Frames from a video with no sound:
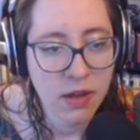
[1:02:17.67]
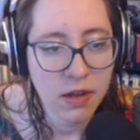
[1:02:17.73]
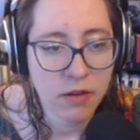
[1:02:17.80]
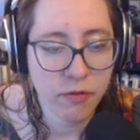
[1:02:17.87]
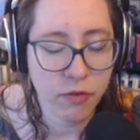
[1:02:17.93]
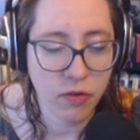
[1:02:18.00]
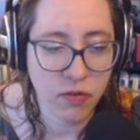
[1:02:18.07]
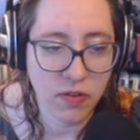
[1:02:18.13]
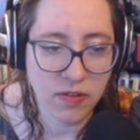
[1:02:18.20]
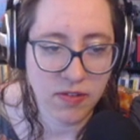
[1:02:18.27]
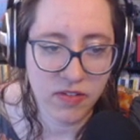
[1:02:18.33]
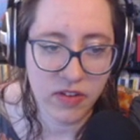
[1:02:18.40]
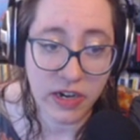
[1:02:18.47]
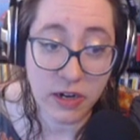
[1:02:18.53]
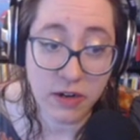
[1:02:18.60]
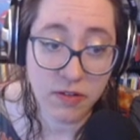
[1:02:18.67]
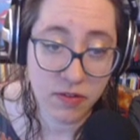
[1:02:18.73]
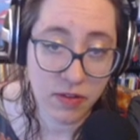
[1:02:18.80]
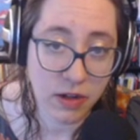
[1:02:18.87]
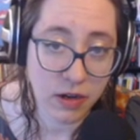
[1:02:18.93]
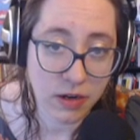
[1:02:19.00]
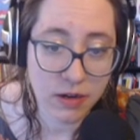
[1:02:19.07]
versus
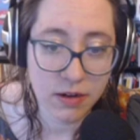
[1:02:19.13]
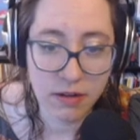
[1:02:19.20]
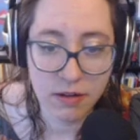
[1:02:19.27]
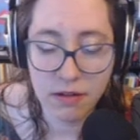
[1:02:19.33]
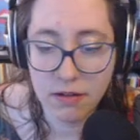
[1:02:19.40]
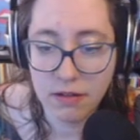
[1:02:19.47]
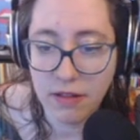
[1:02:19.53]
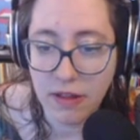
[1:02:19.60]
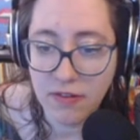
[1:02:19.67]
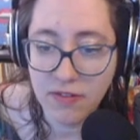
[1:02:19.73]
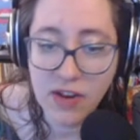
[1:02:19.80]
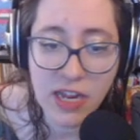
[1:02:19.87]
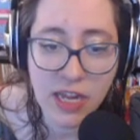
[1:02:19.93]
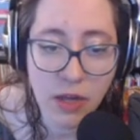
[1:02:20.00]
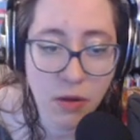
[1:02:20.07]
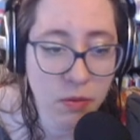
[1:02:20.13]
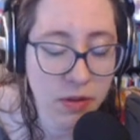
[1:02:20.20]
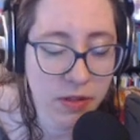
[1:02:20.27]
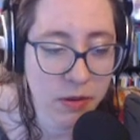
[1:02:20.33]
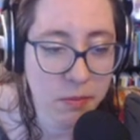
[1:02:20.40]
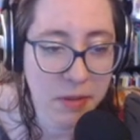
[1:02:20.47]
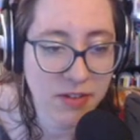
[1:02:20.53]
stingers that are, they sting you.
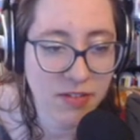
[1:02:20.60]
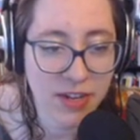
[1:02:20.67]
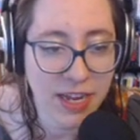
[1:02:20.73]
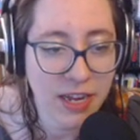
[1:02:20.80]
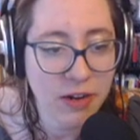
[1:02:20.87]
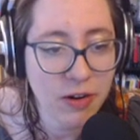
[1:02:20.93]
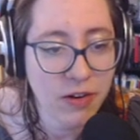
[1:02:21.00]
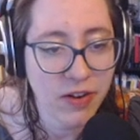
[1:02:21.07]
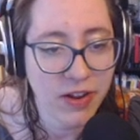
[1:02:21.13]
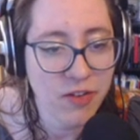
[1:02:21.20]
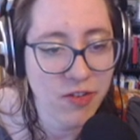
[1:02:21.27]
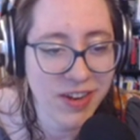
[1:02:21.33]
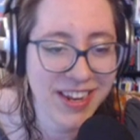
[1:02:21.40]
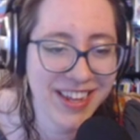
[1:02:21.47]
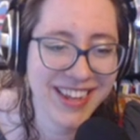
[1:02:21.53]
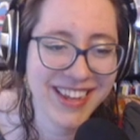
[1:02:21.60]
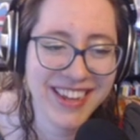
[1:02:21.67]
They're meant to get your attention.